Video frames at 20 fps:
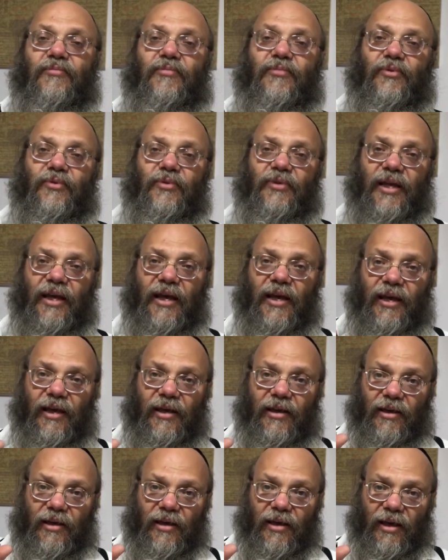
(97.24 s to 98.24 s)
to
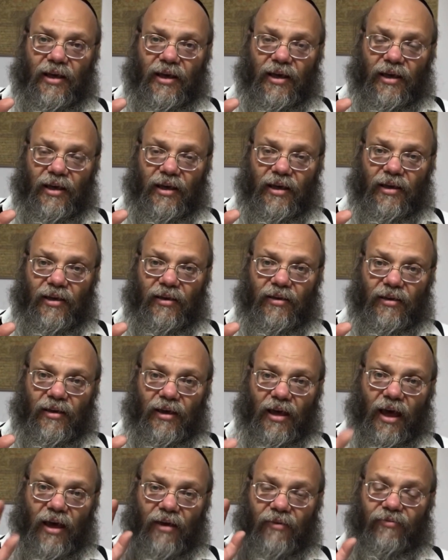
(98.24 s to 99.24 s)
take a
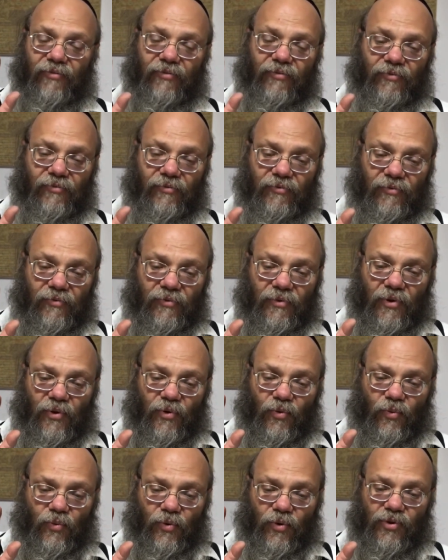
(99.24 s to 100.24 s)
calf,
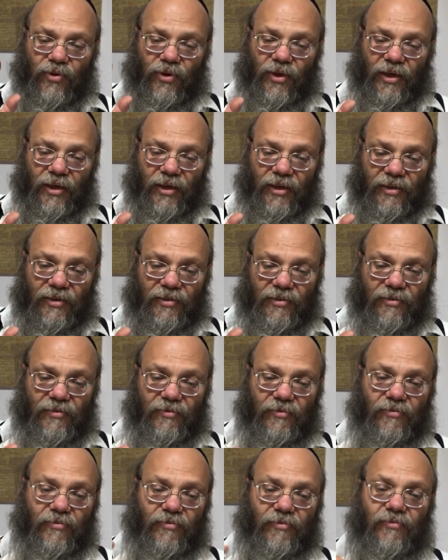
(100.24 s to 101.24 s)
which is
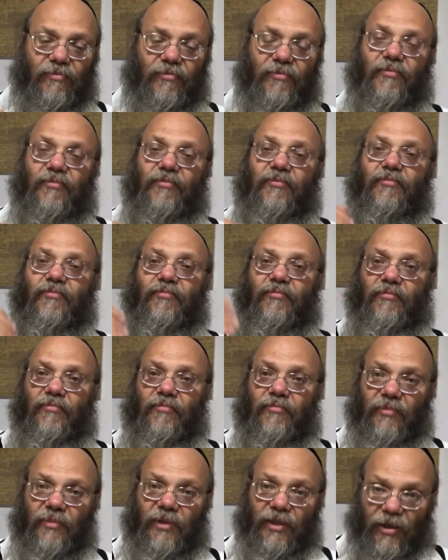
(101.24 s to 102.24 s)

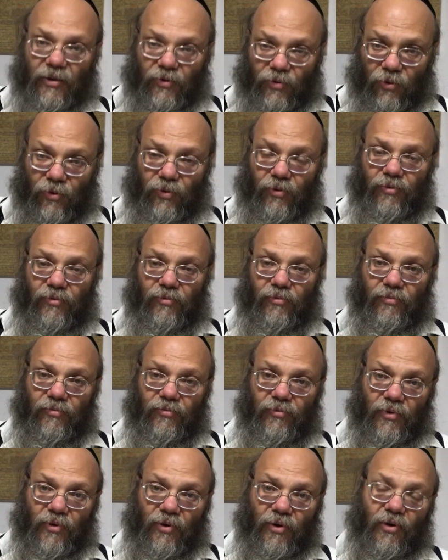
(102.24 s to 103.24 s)
Tikkun
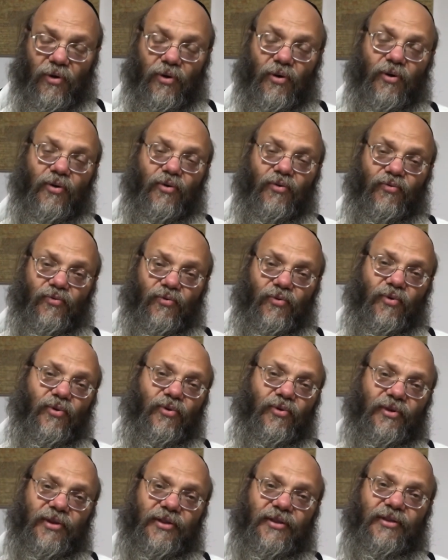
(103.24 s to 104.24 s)

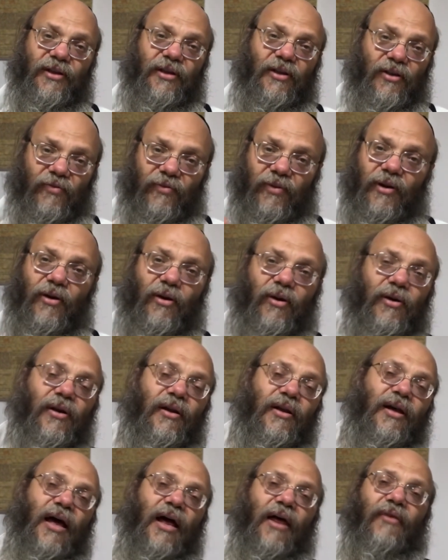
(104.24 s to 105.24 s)
for the sin of the
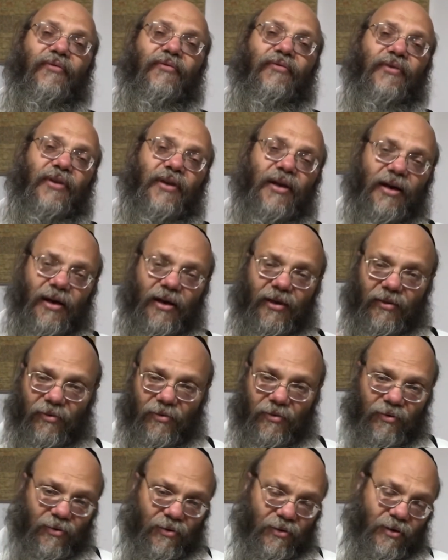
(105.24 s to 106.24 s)
golden calf that
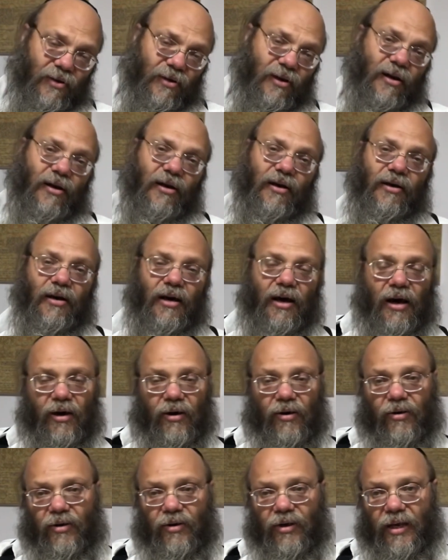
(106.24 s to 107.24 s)

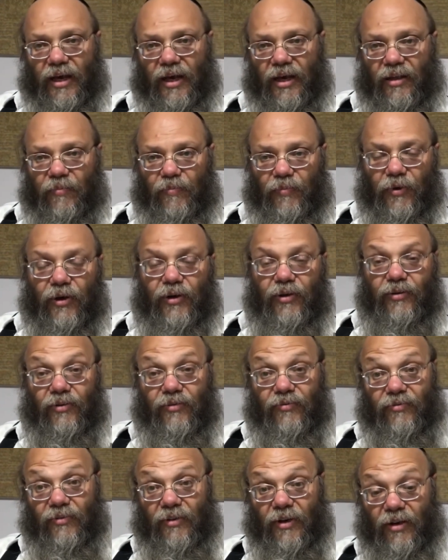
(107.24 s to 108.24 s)
Aaron had a part
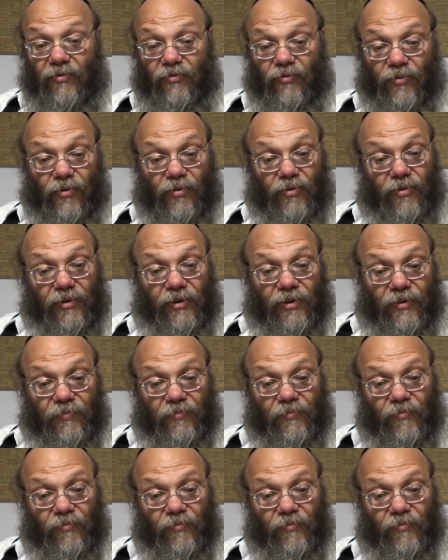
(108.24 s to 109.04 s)
of, unfortunately.